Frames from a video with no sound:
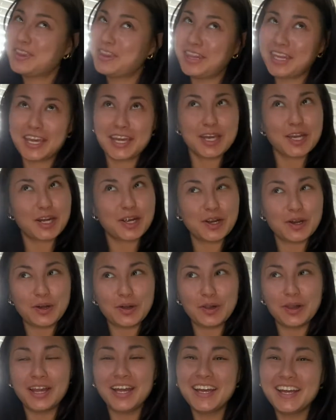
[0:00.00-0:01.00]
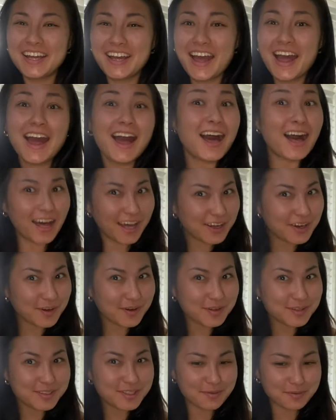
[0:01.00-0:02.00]
thick girl, hot
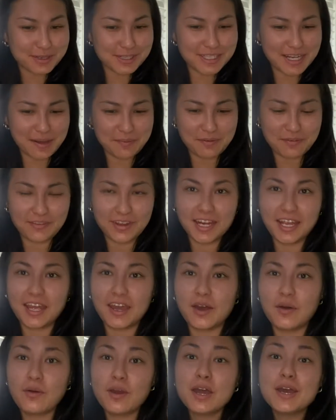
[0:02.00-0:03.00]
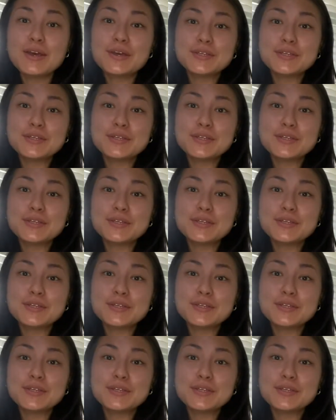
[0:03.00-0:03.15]
girl summer type of video.